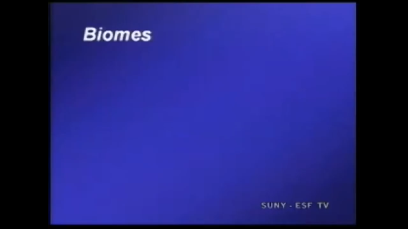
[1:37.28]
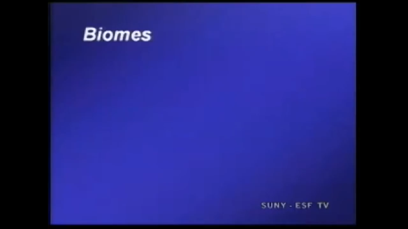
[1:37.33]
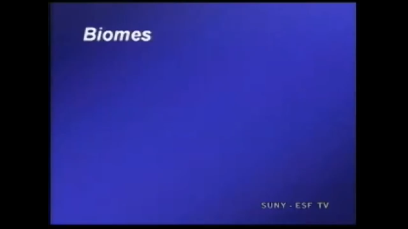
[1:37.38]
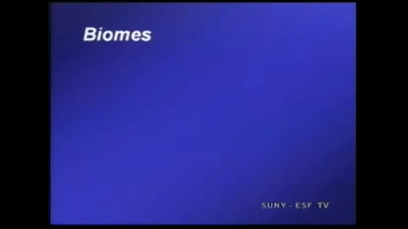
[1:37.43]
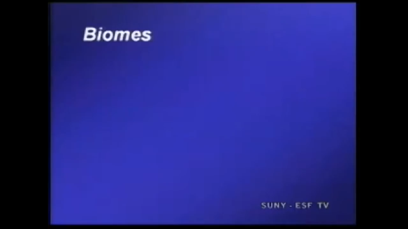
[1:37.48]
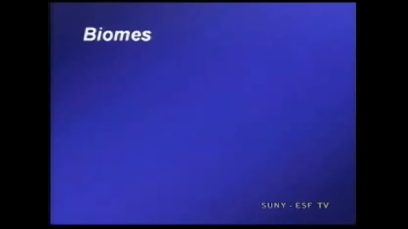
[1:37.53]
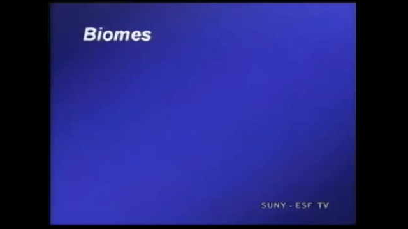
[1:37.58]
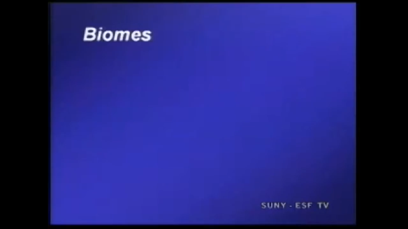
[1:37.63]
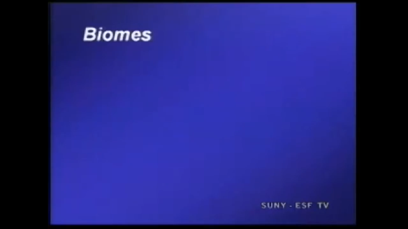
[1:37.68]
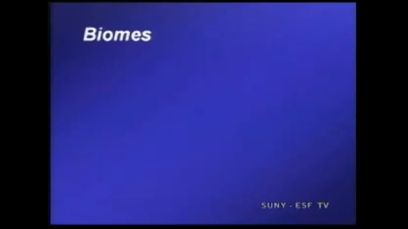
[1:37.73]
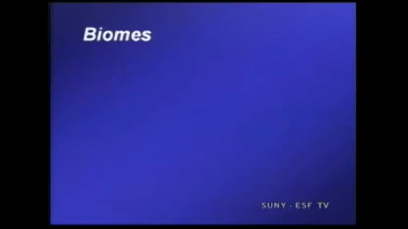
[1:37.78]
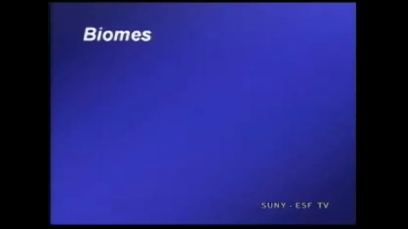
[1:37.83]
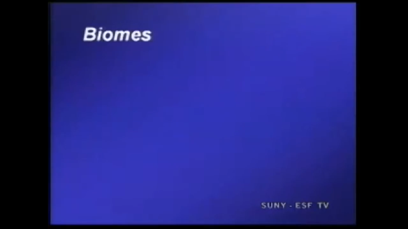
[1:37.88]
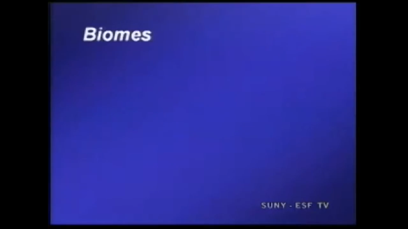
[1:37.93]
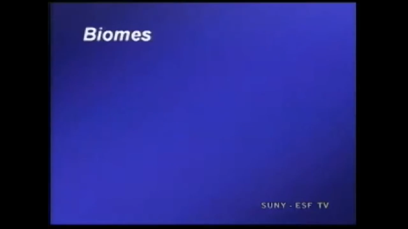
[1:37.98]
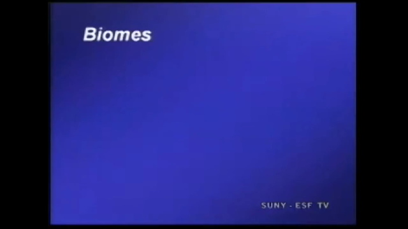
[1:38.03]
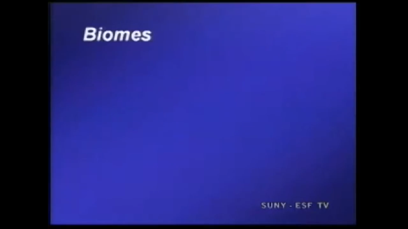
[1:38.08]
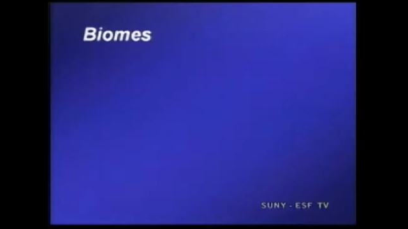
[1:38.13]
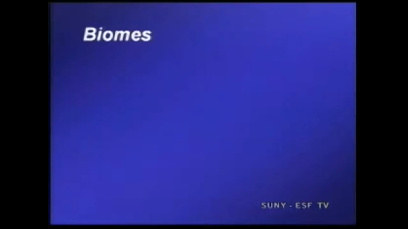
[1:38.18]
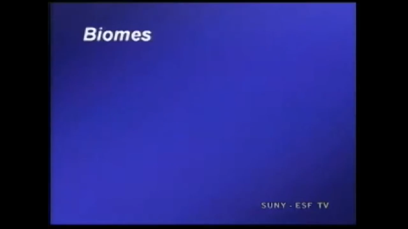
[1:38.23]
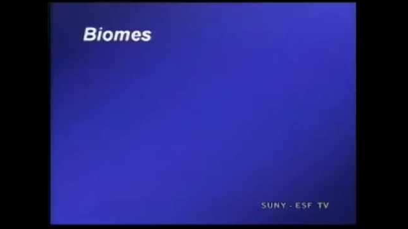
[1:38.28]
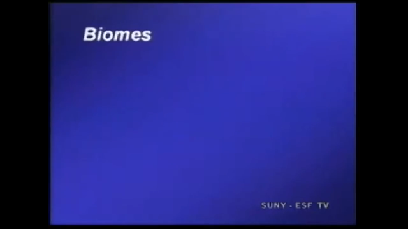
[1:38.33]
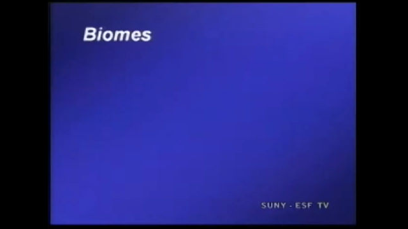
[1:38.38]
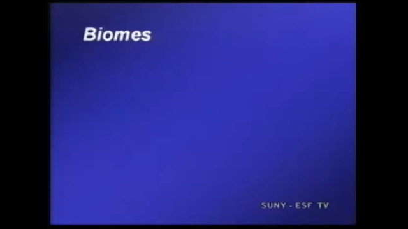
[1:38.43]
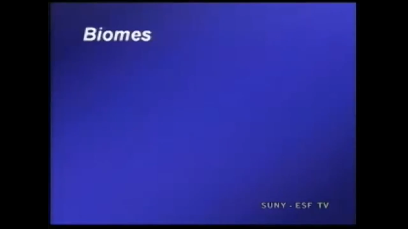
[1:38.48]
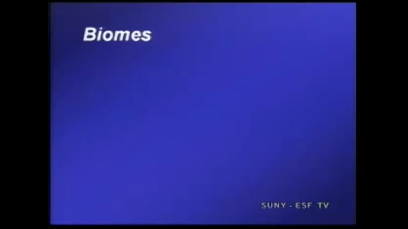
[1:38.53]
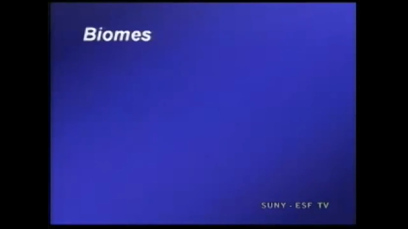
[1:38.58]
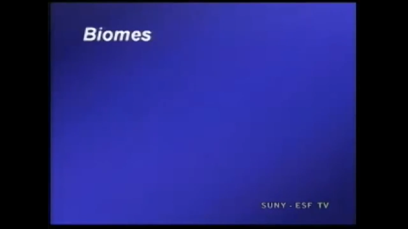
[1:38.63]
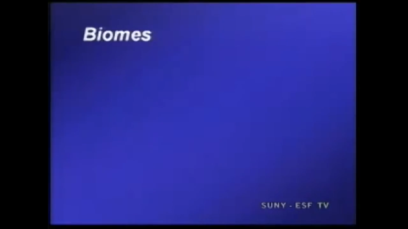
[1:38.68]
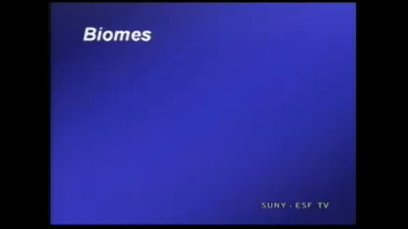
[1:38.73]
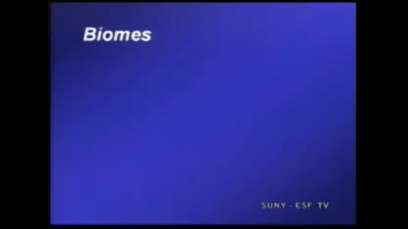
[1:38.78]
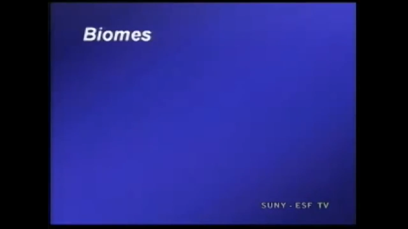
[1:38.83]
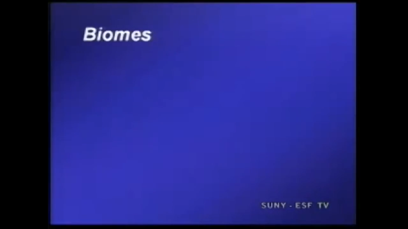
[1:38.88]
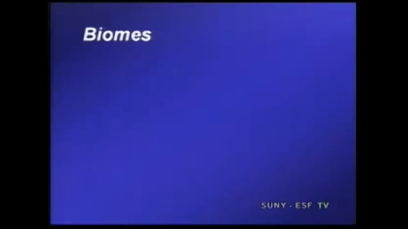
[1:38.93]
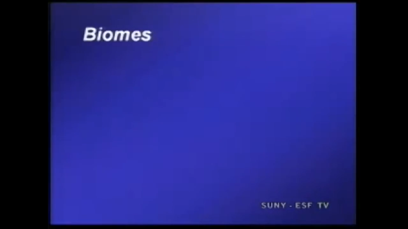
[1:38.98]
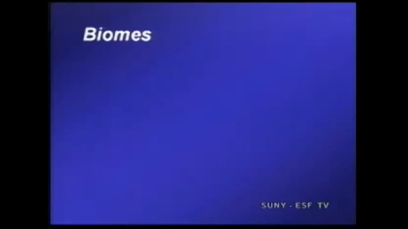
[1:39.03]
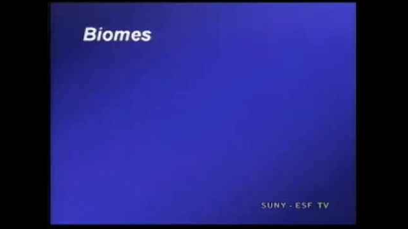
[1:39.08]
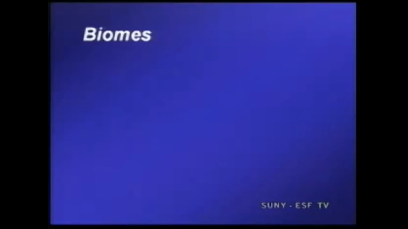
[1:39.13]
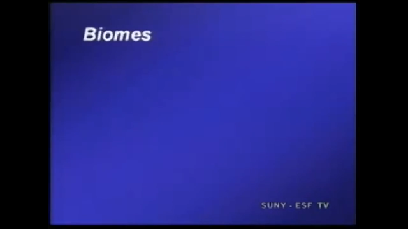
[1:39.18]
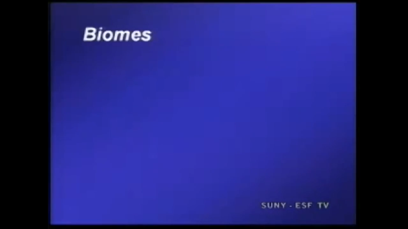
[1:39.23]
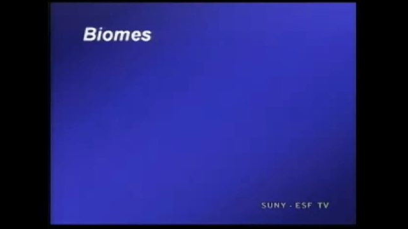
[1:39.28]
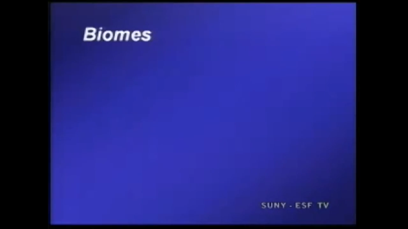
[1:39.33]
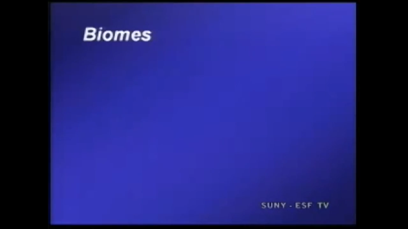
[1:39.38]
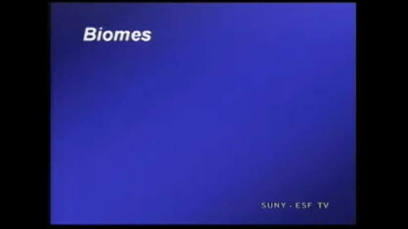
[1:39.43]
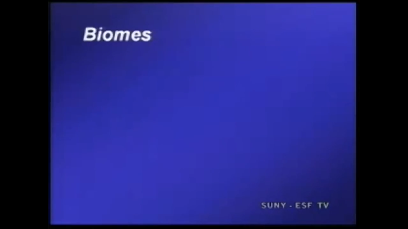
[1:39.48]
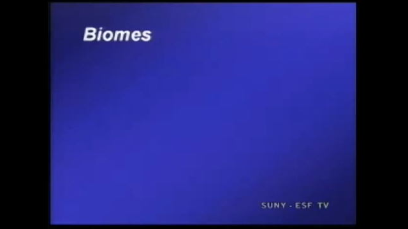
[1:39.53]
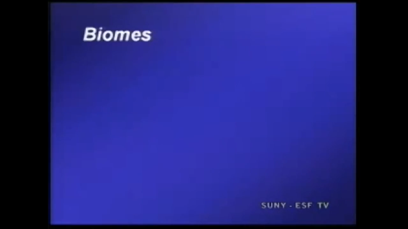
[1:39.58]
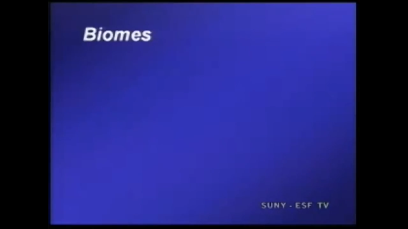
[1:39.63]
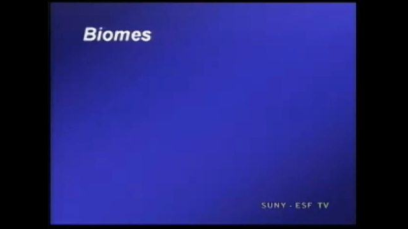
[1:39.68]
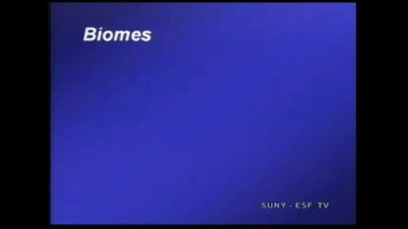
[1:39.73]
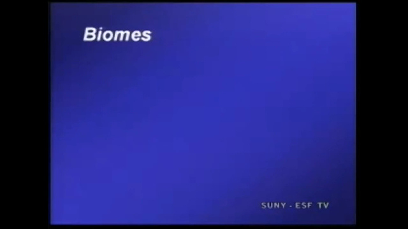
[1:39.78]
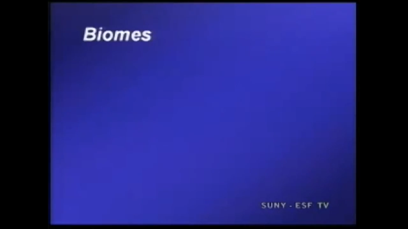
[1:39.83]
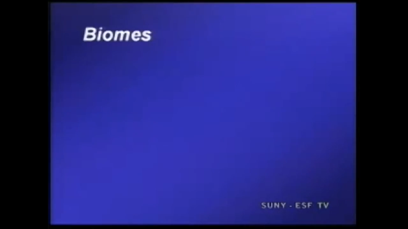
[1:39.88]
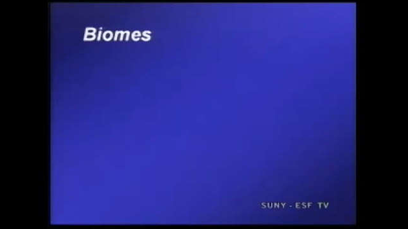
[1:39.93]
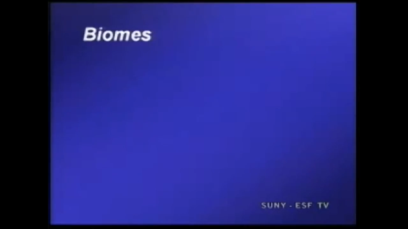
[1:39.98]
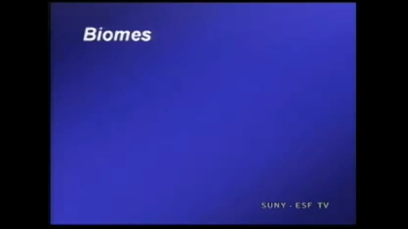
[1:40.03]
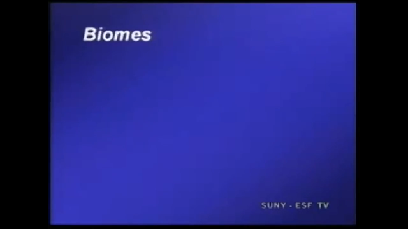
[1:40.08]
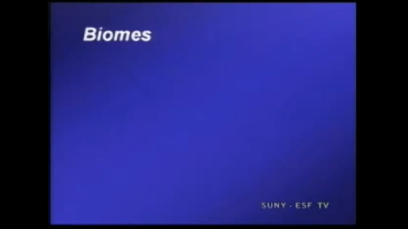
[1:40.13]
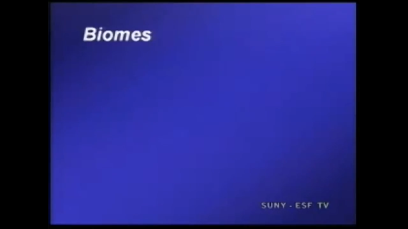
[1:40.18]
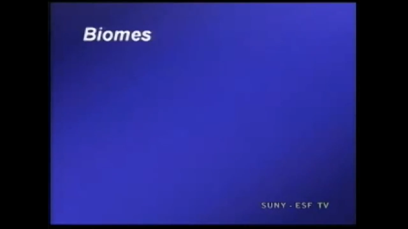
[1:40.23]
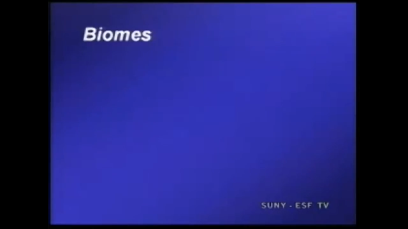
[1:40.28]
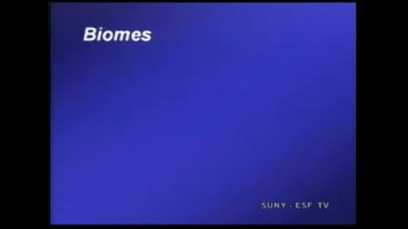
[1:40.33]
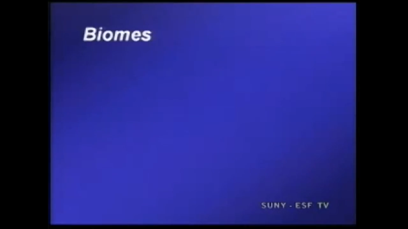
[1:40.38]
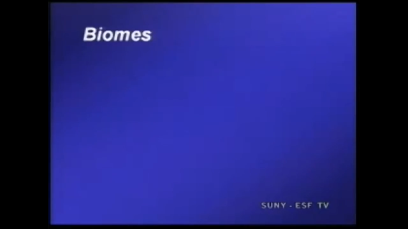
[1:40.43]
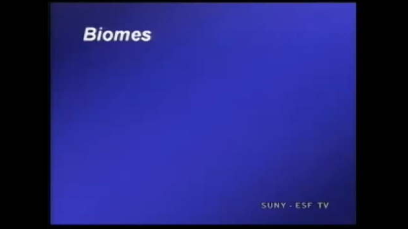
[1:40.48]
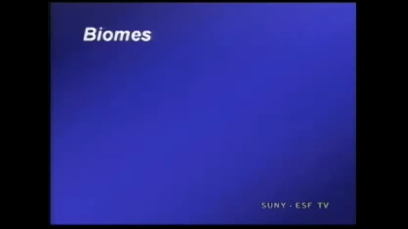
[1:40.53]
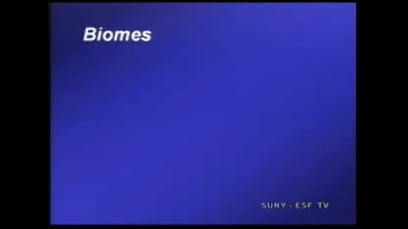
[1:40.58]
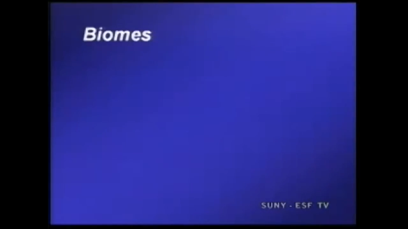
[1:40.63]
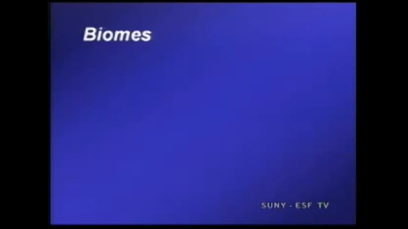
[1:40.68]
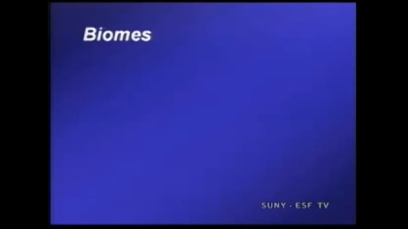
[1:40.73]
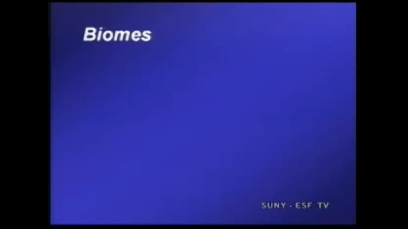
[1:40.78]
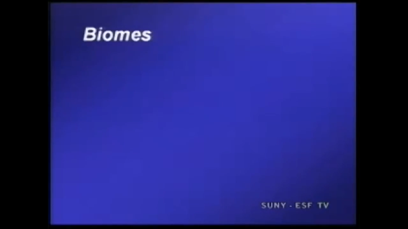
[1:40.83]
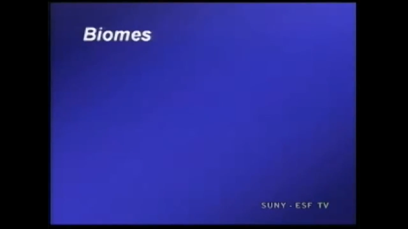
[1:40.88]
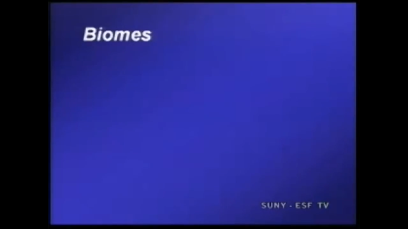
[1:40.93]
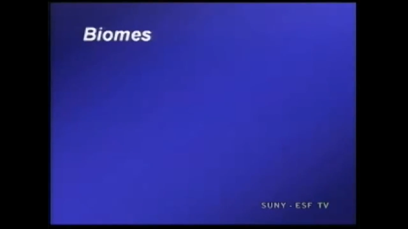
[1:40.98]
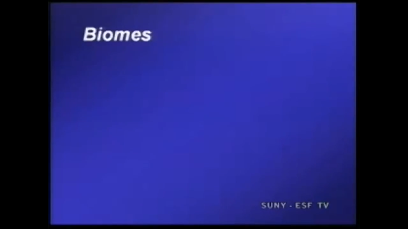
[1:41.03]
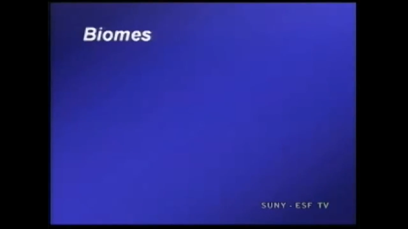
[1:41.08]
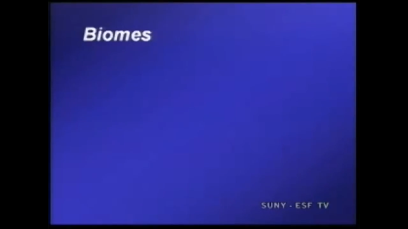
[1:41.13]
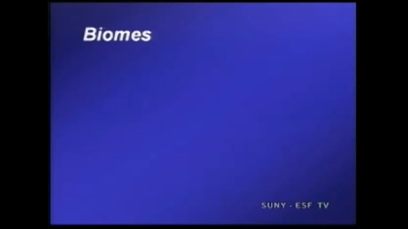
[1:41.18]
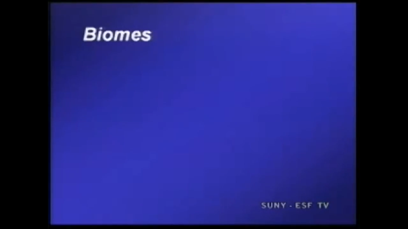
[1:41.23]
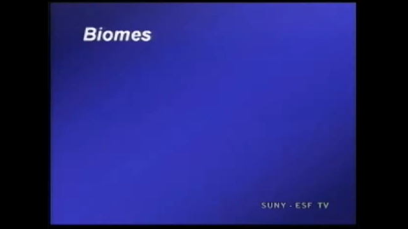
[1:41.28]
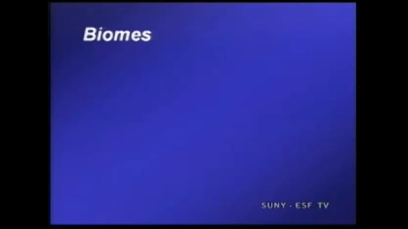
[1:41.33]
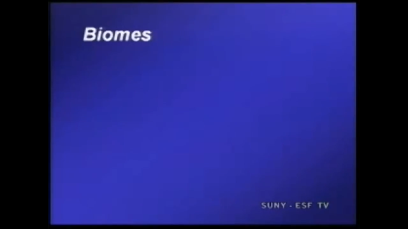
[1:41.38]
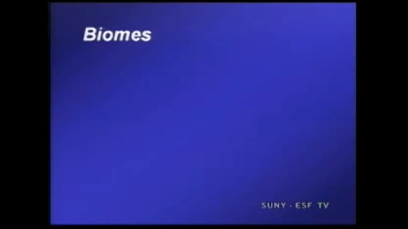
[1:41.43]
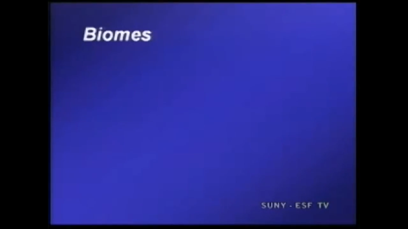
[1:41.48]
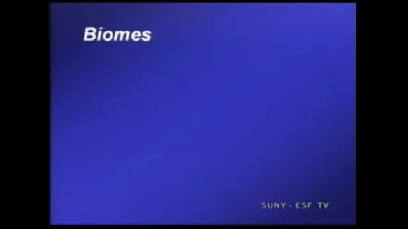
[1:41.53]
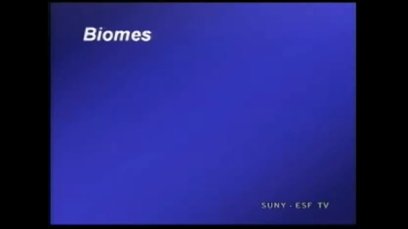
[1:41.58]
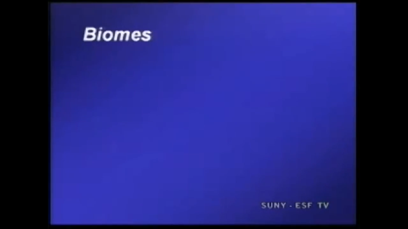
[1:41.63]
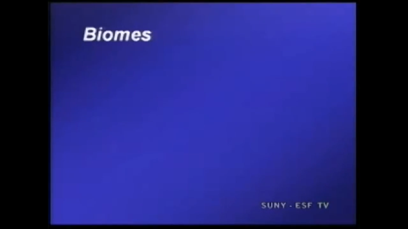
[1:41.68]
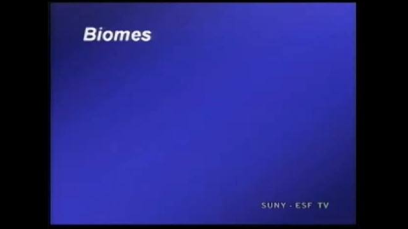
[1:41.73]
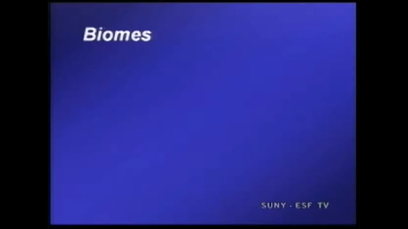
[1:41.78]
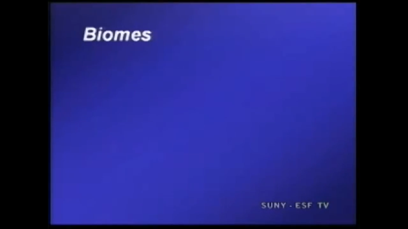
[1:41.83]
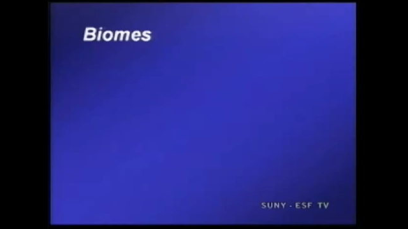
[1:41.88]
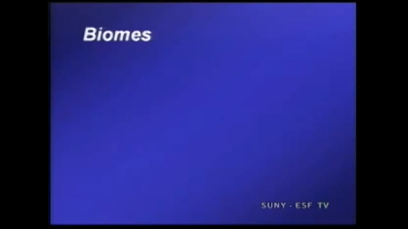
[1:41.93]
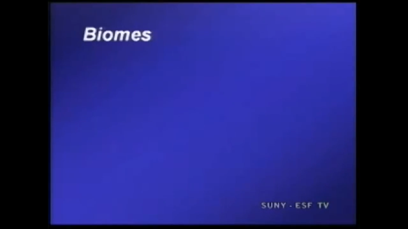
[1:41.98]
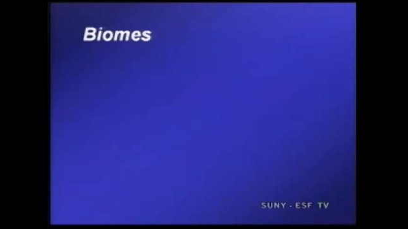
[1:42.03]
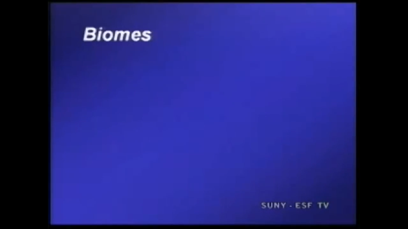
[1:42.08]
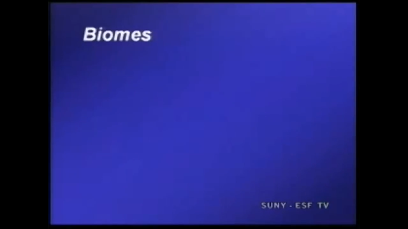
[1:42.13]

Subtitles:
[unreadable: no face in view]